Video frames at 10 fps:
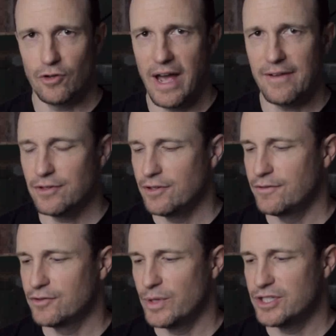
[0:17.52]
So after
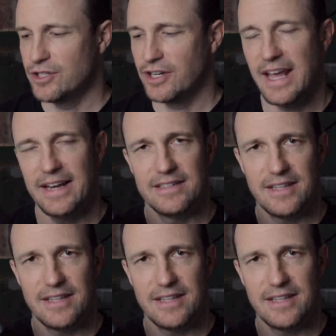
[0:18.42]
you've switched your Canon